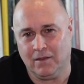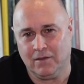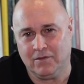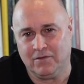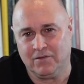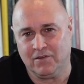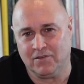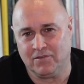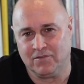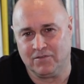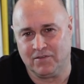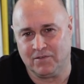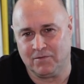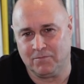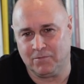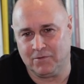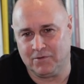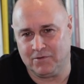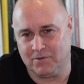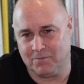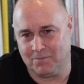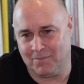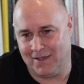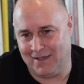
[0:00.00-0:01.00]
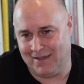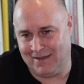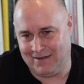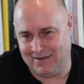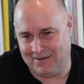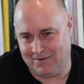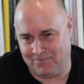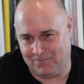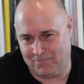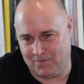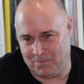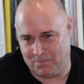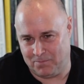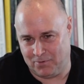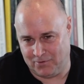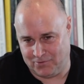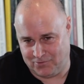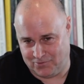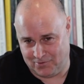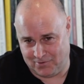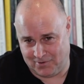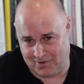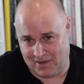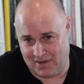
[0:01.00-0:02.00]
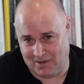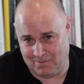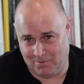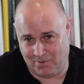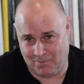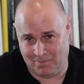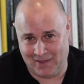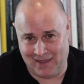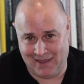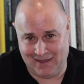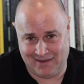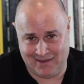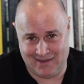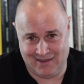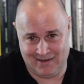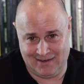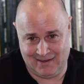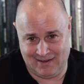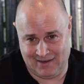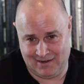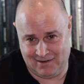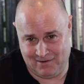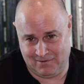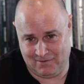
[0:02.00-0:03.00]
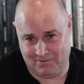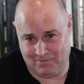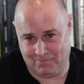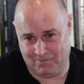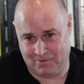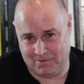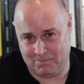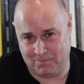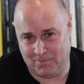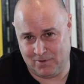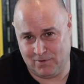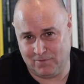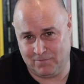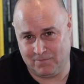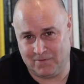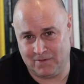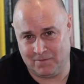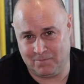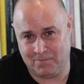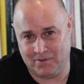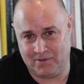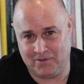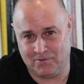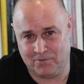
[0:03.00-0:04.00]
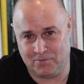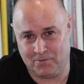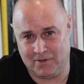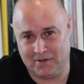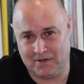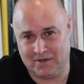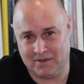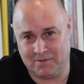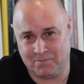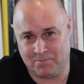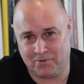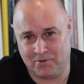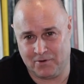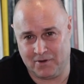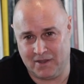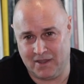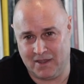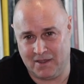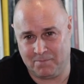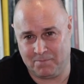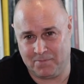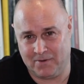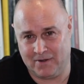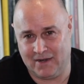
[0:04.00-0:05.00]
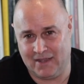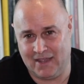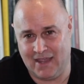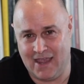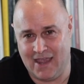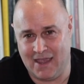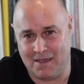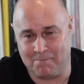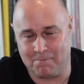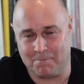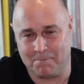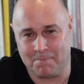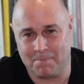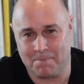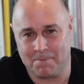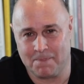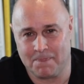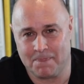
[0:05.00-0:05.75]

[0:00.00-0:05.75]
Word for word: Joe said, would you mind if we put your cable back in there and we moved it between the preamp and the amp?